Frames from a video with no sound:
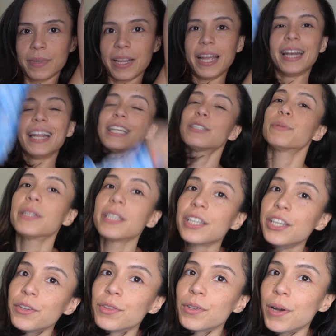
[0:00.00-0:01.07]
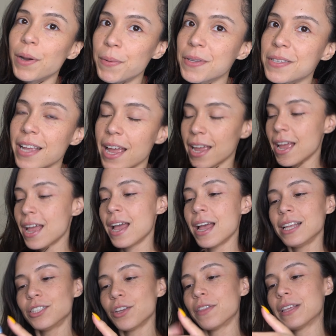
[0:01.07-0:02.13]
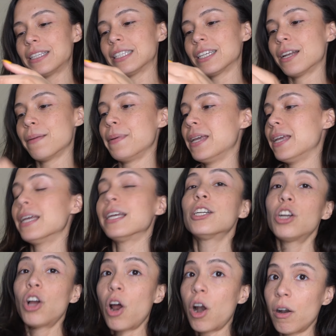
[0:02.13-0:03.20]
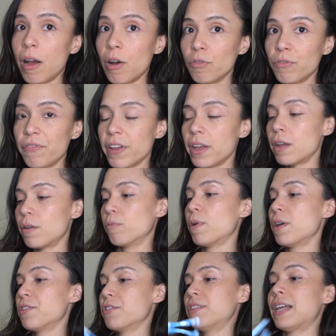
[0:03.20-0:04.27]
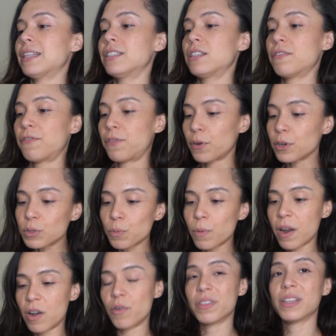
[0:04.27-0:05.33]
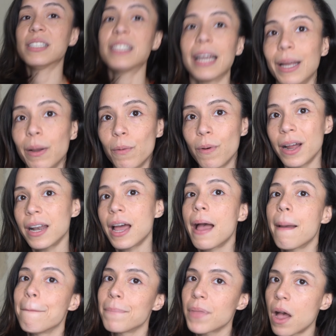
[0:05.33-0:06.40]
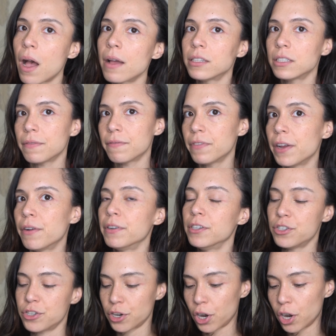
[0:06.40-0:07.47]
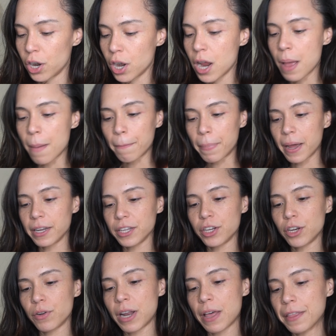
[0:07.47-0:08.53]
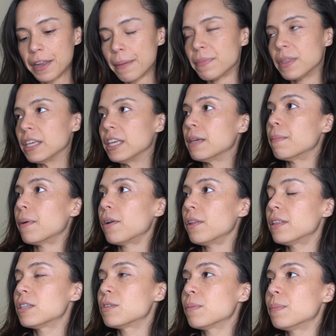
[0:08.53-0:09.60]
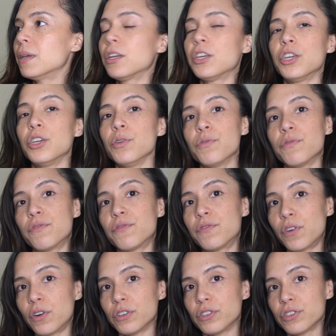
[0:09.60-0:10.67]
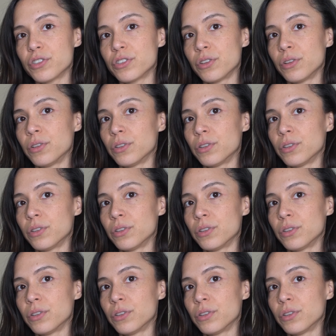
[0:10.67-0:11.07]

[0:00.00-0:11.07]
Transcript: it is really cute though, I will say. So this is gonna be car outfit, whether that's the first one or the second one, I'm not very sure. But you know, now that I'm thinking about it, this would be a cute first